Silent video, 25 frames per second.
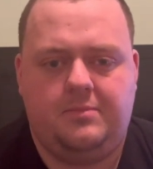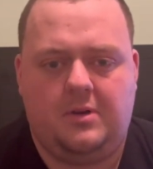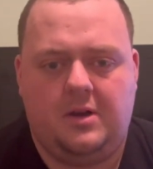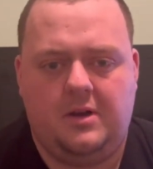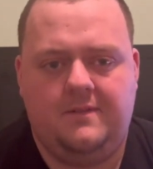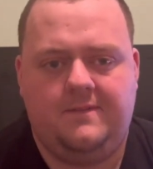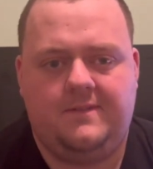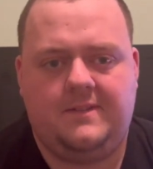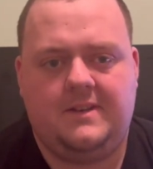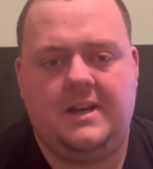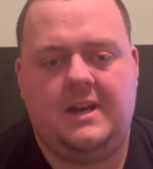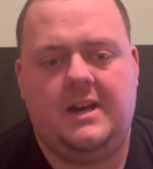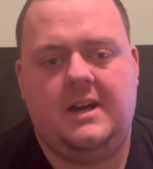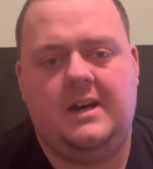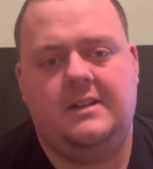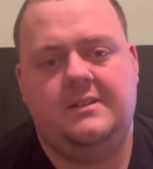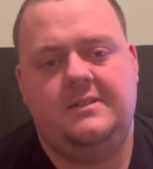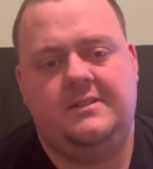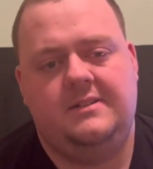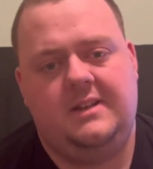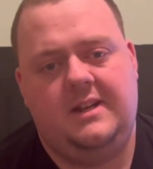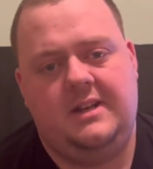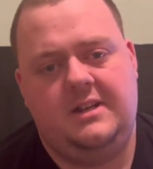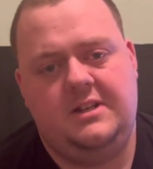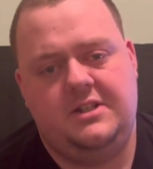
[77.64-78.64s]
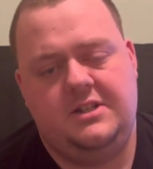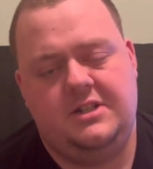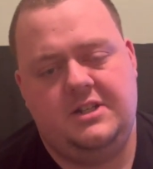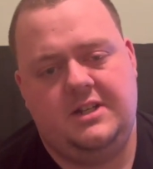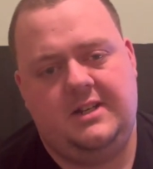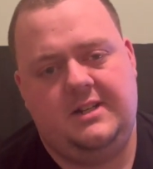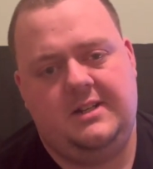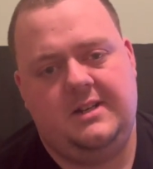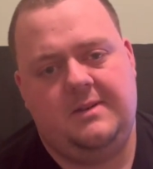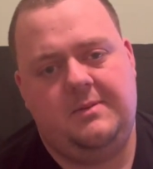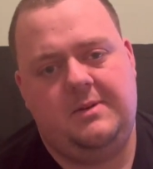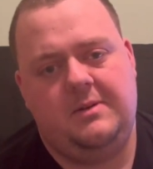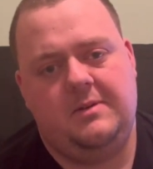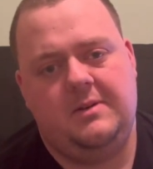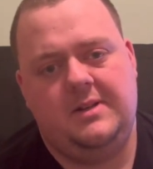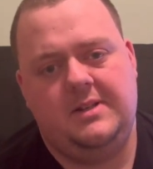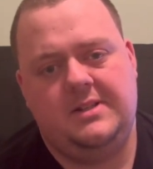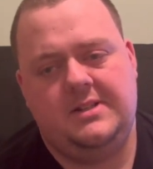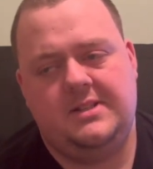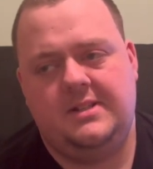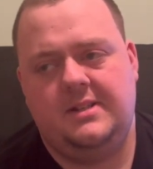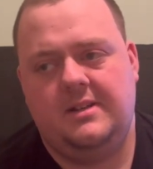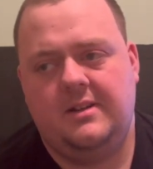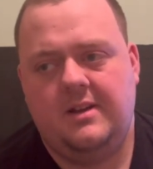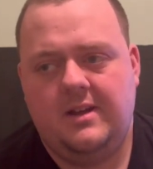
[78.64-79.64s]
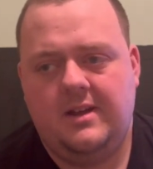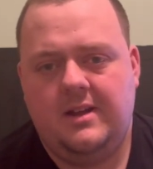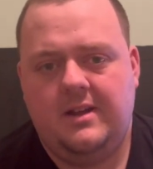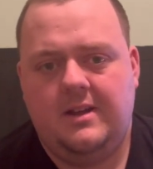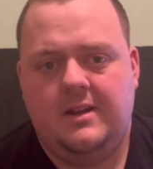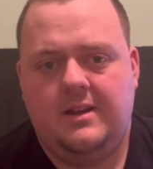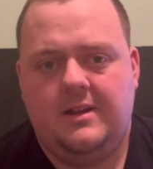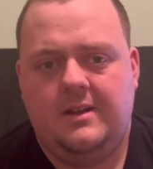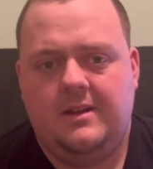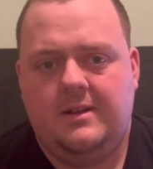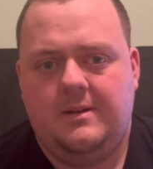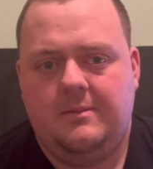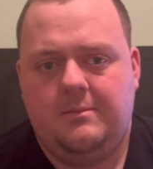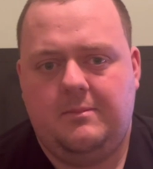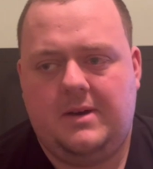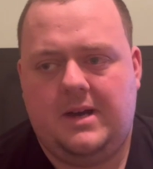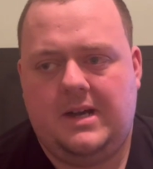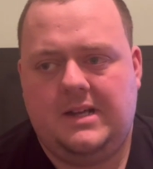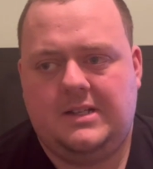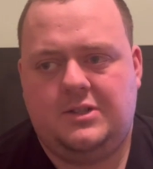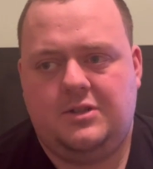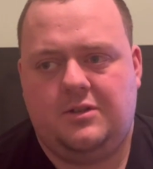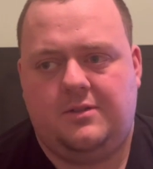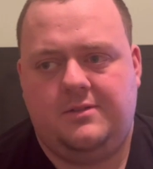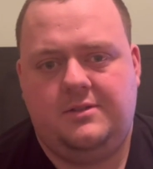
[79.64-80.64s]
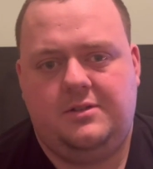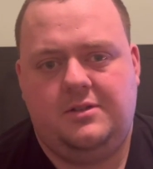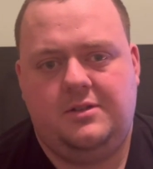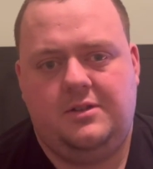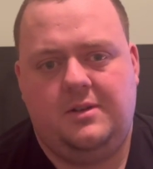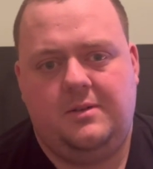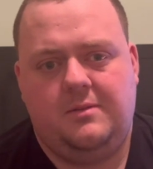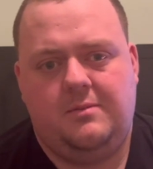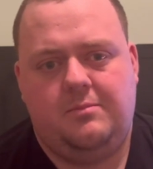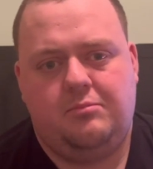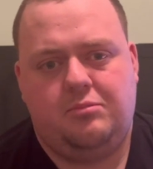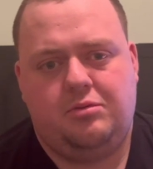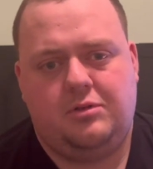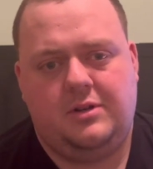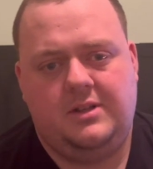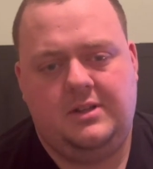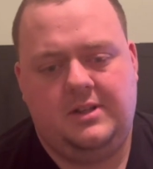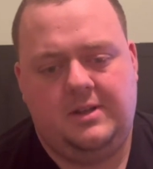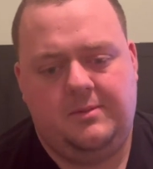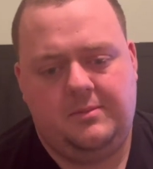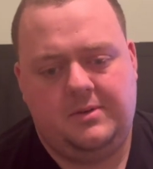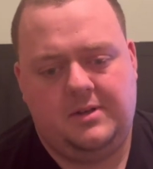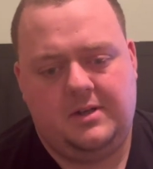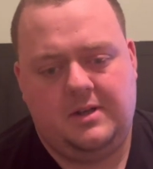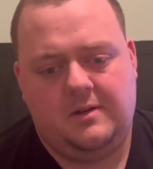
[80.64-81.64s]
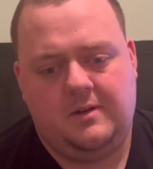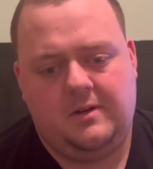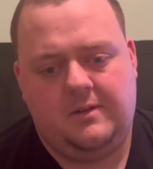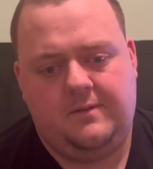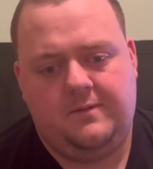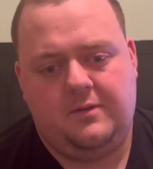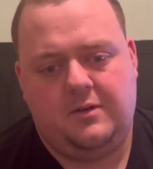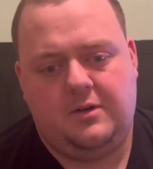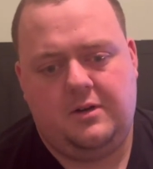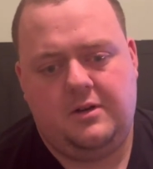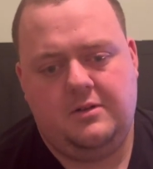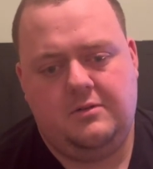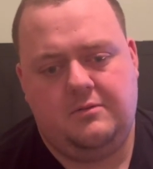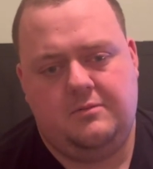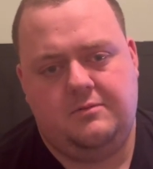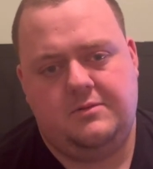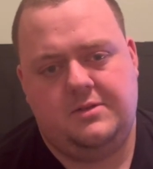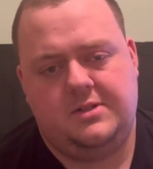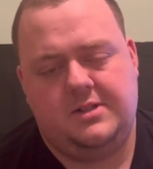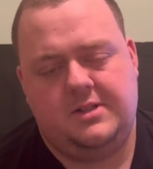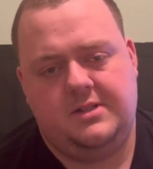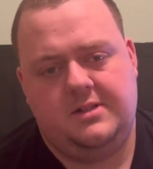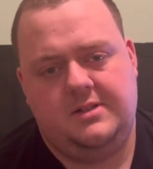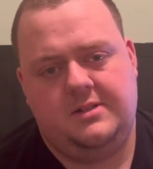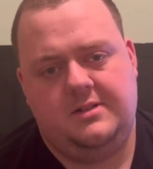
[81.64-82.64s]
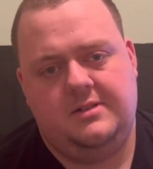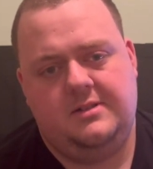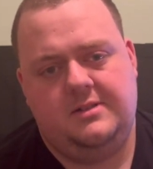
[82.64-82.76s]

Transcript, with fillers: both Carlton and GWS march on to the preliminary finals.